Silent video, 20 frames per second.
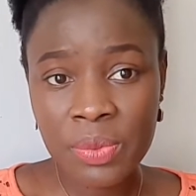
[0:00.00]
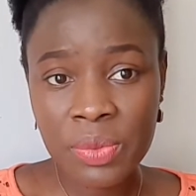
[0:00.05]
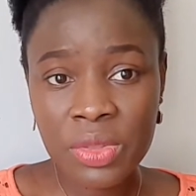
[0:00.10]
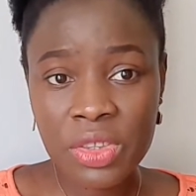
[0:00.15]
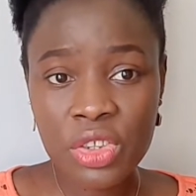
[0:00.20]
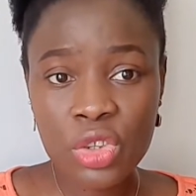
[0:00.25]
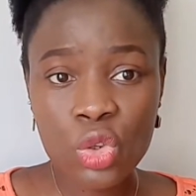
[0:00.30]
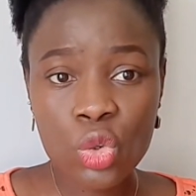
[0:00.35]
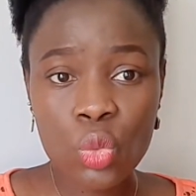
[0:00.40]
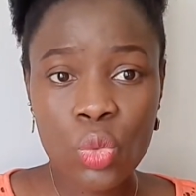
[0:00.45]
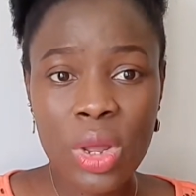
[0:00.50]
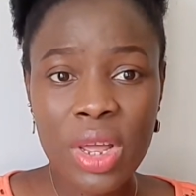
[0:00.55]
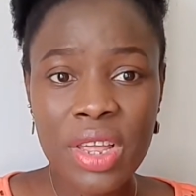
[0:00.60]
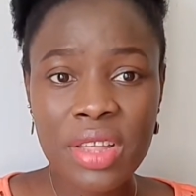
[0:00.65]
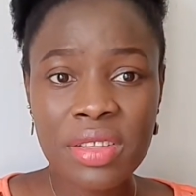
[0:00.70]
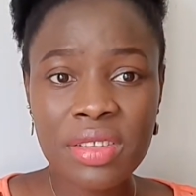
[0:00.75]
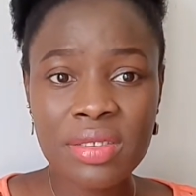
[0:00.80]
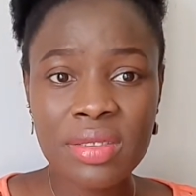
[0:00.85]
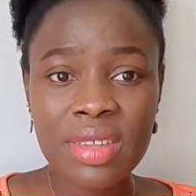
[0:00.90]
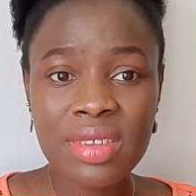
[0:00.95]
This is why
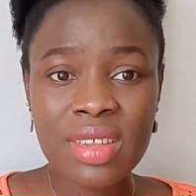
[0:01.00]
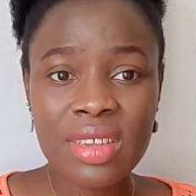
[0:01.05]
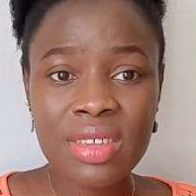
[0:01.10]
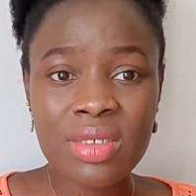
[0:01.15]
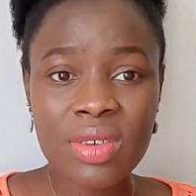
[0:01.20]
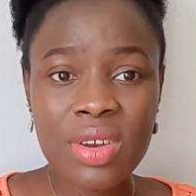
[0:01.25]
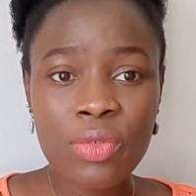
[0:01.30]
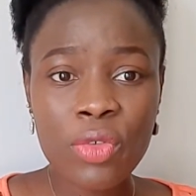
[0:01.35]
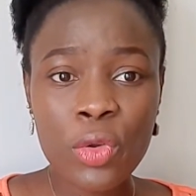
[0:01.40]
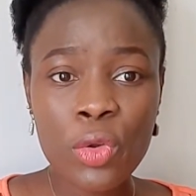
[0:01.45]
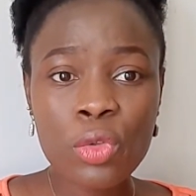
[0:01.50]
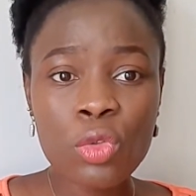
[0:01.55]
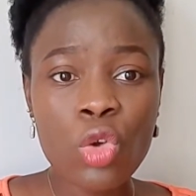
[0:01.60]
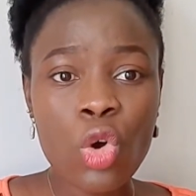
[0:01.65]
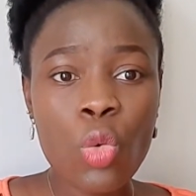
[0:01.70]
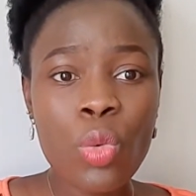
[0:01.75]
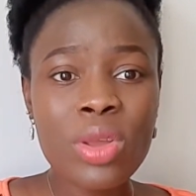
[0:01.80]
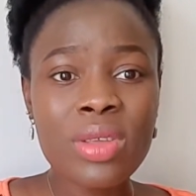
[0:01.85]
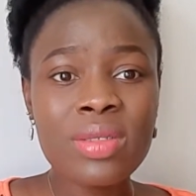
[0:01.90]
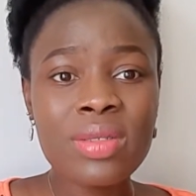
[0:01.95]
it is necessary for you to
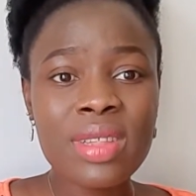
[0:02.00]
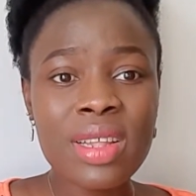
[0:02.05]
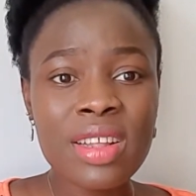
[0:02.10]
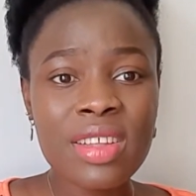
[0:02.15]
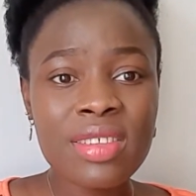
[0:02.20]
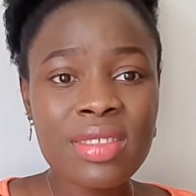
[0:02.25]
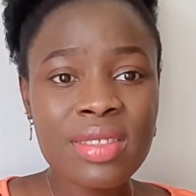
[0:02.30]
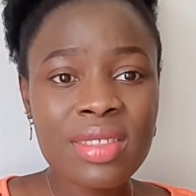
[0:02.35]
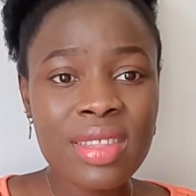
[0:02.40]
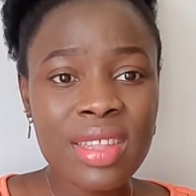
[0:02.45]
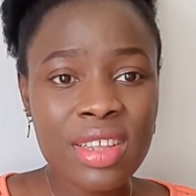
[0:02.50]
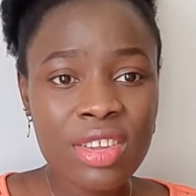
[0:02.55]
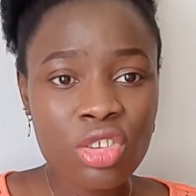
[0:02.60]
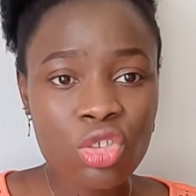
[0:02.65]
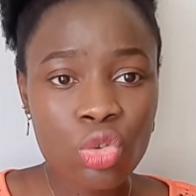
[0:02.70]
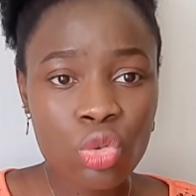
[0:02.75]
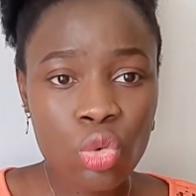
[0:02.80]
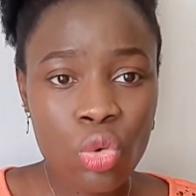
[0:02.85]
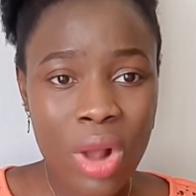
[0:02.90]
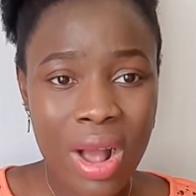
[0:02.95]
always think things
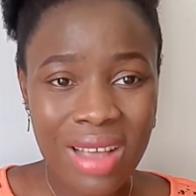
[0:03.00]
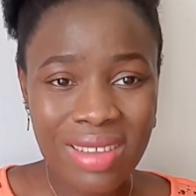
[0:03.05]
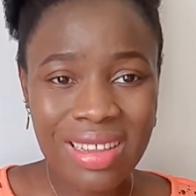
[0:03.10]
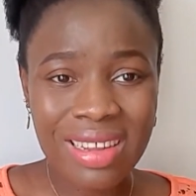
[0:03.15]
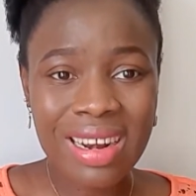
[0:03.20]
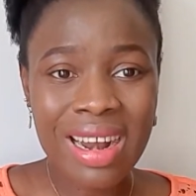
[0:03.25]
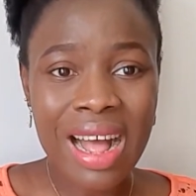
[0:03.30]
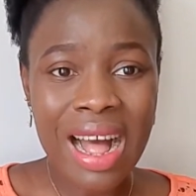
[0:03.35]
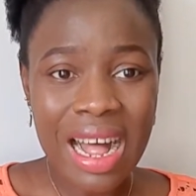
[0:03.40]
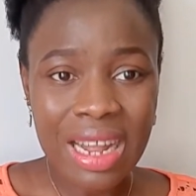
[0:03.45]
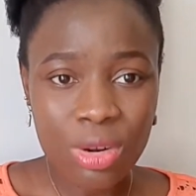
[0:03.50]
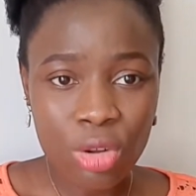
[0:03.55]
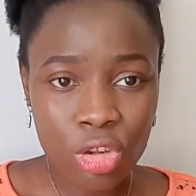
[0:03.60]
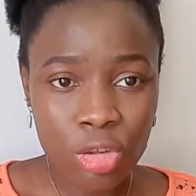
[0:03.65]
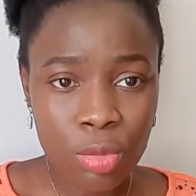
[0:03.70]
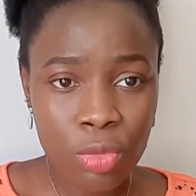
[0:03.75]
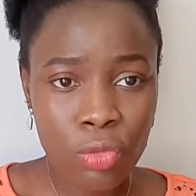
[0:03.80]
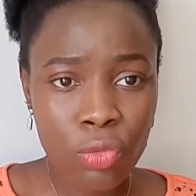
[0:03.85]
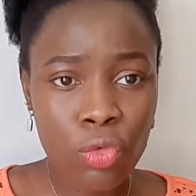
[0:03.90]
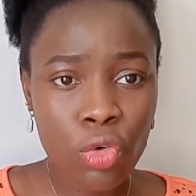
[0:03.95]
through as an adult
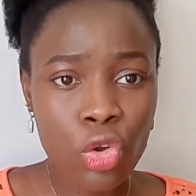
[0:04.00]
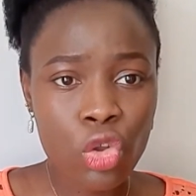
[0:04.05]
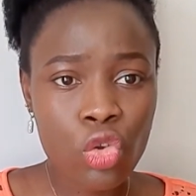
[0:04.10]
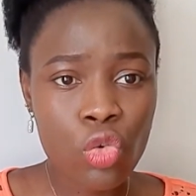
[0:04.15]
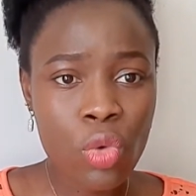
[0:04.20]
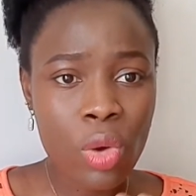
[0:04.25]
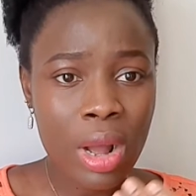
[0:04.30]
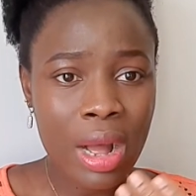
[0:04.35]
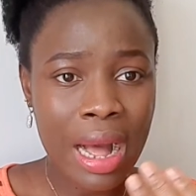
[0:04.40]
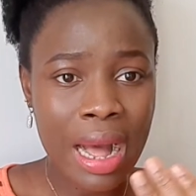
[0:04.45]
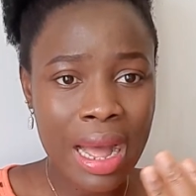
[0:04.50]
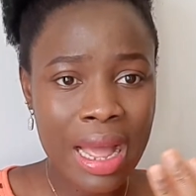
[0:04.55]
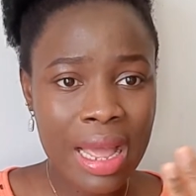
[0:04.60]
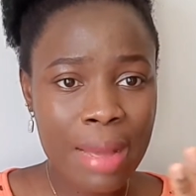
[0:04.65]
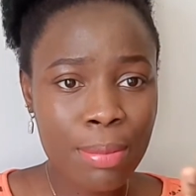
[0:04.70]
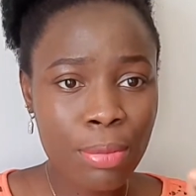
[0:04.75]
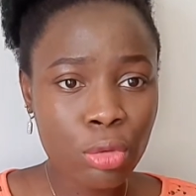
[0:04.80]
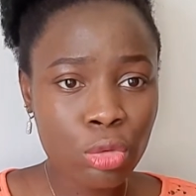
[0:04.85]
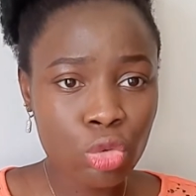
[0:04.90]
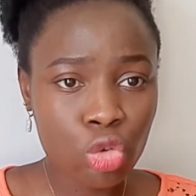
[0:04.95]
before you are
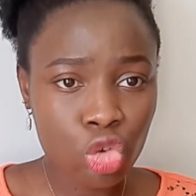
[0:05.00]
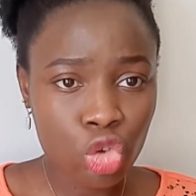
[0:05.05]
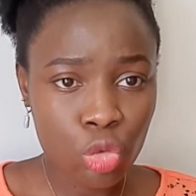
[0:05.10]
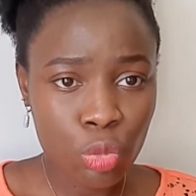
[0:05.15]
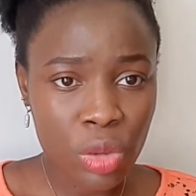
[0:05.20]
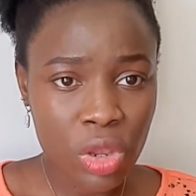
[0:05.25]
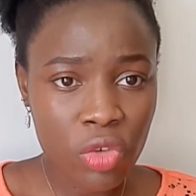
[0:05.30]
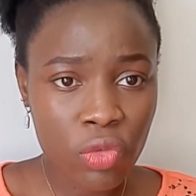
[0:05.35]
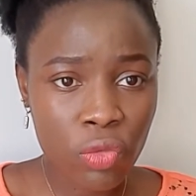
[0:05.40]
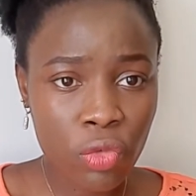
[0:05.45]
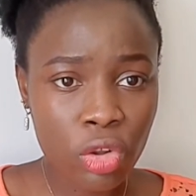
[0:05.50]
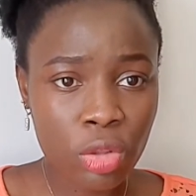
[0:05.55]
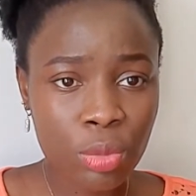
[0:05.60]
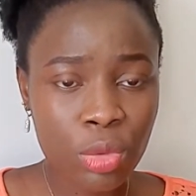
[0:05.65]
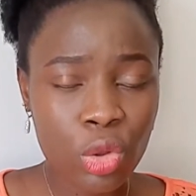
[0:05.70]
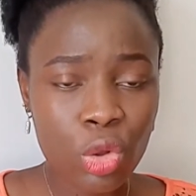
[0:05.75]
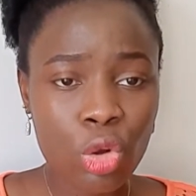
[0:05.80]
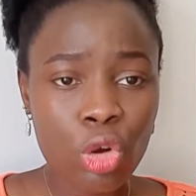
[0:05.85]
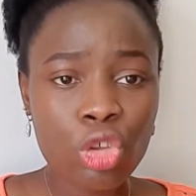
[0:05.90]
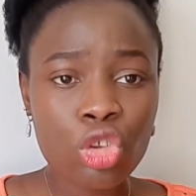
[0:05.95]
able to speak forth,
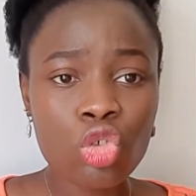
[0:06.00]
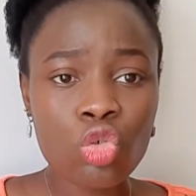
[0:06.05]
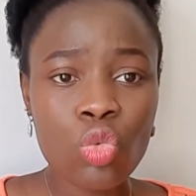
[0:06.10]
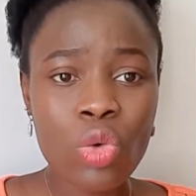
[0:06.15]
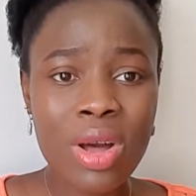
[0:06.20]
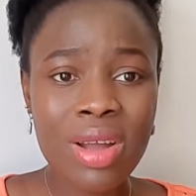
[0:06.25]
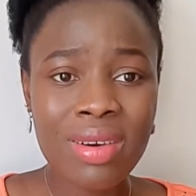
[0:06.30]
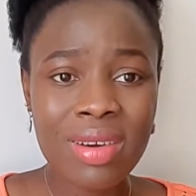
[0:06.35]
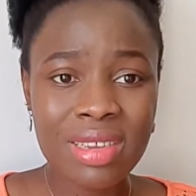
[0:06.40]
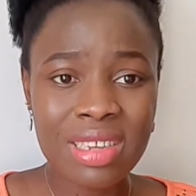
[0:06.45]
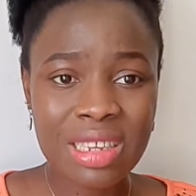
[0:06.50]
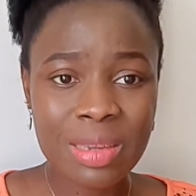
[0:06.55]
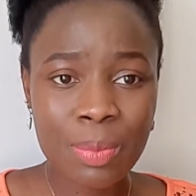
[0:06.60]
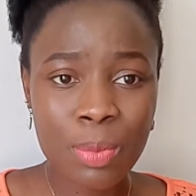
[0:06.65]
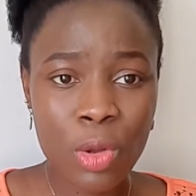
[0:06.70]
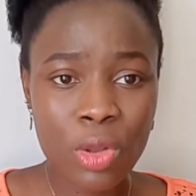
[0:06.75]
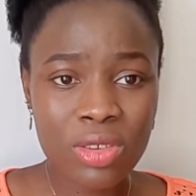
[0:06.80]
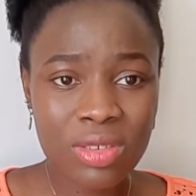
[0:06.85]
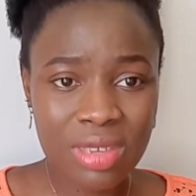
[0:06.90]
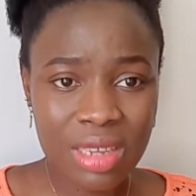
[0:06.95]
because you are
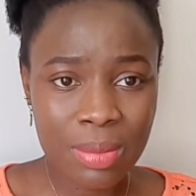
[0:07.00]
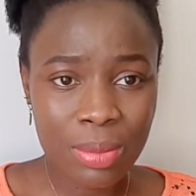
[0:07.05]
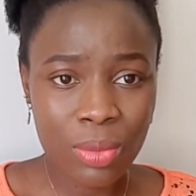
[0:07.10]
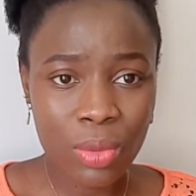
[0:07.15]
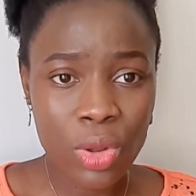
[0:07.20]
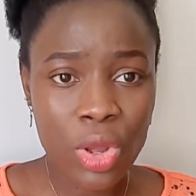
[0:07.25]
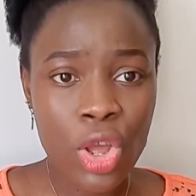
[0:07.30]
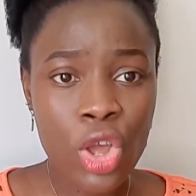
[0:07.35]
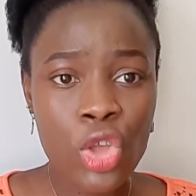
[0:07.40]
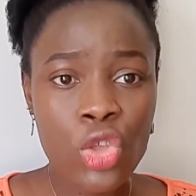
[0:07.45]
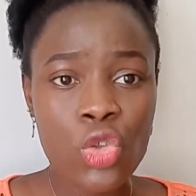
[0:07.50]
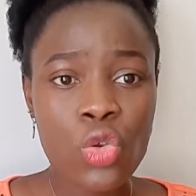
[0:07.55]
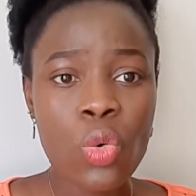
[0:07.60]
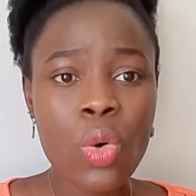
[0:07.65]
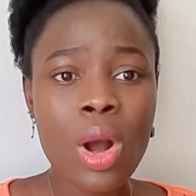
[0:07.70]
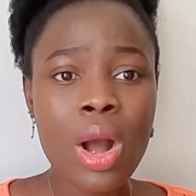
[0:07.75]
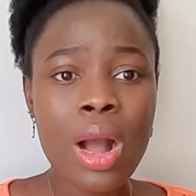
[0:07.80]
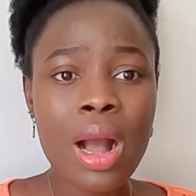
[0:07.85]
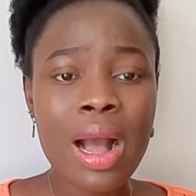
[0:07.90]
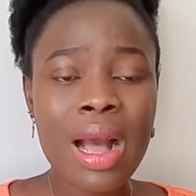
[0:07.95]
responsible. You
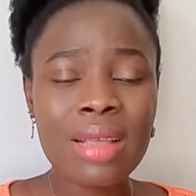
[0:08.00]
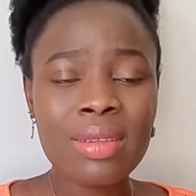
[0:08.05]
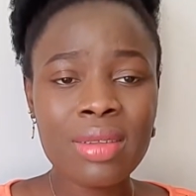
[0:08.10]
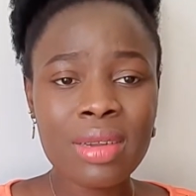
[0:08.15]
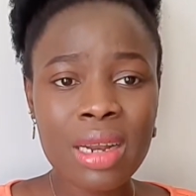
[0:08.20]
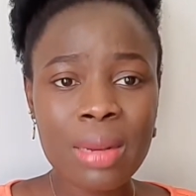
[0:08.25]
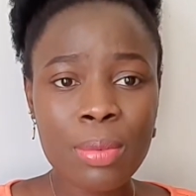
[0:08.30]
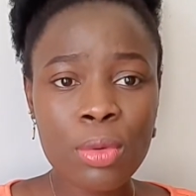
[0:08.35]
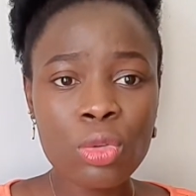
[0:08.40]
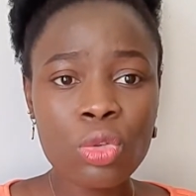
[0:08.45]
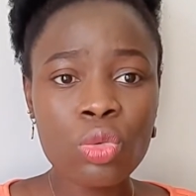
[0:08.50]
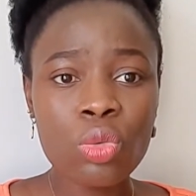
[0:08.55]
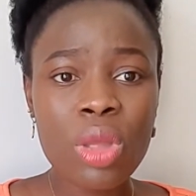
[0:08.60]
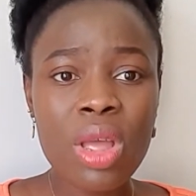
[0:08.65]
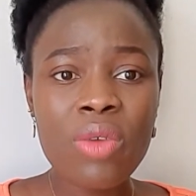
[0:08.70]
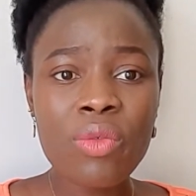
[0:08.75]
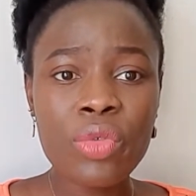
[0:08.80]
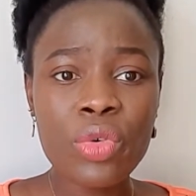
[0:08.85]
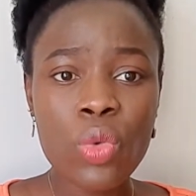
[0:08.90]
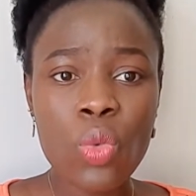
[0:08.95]
are answerable to
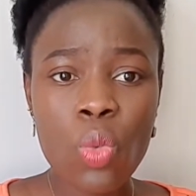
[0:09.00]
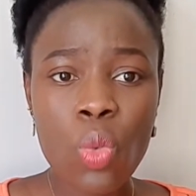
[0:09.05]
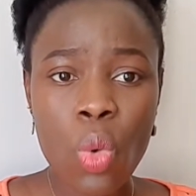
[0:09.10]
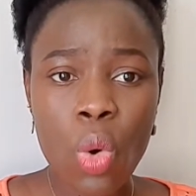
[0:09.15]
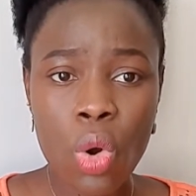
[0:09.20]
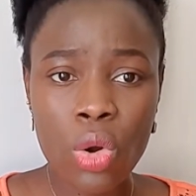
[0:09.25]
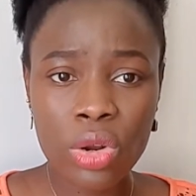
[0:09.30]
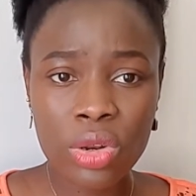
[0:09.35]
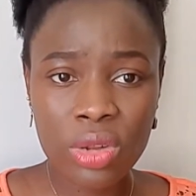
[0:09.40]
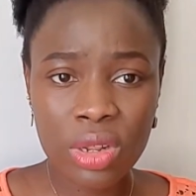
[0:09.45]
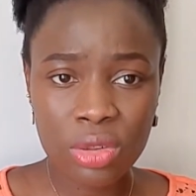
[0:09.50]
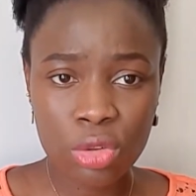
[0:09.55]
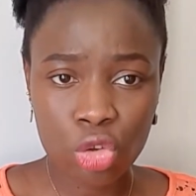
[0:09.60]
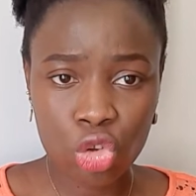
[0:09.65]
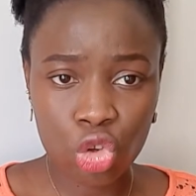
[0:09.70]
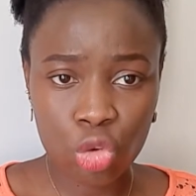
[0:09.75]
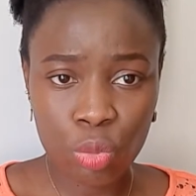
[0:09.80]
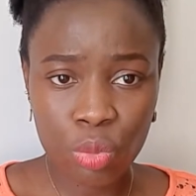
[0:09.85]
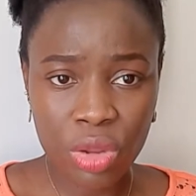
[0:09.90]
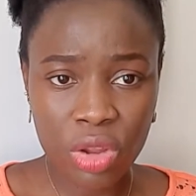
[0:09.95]
every word that you
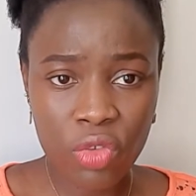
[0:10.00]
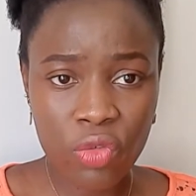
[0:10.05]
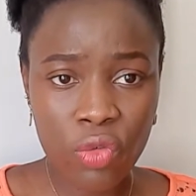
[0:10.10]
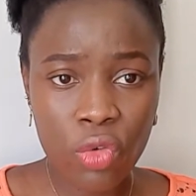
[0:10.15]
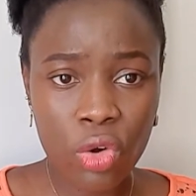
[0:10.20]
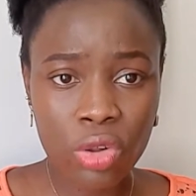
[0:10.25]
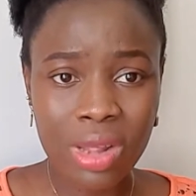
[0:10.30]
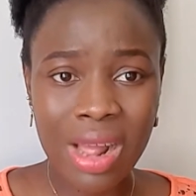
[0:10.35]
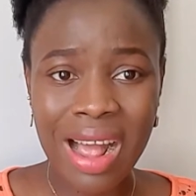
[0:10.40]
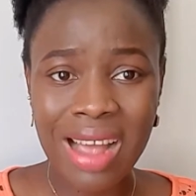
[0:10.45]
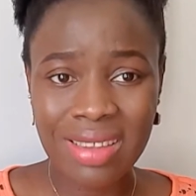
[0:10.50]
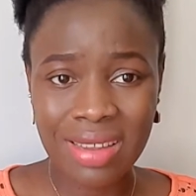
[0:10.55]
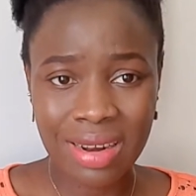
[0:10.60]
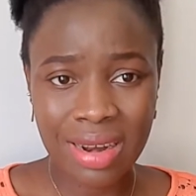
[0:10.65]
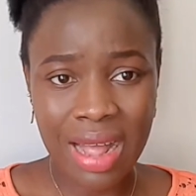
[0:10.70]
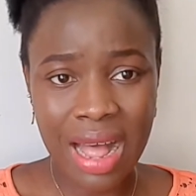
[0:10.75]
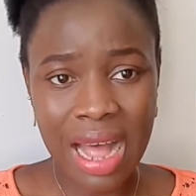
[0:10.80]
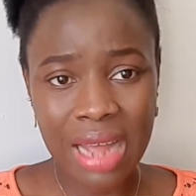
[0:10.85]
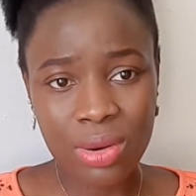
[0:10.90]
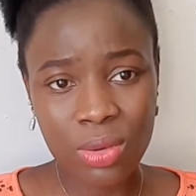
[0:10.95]
speak for as an
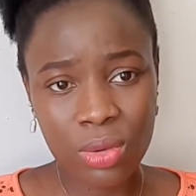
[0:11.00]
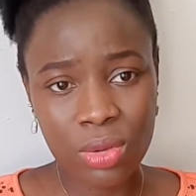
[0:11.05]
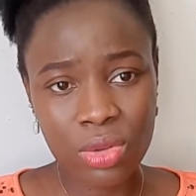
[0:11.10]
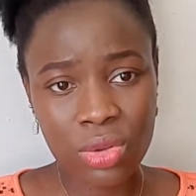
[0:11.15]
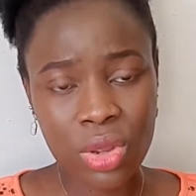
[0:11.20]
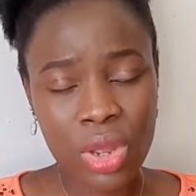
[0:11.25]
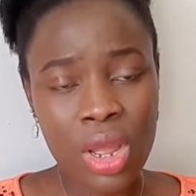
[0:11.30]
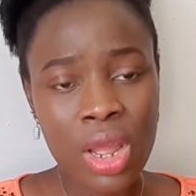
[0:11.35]
adult.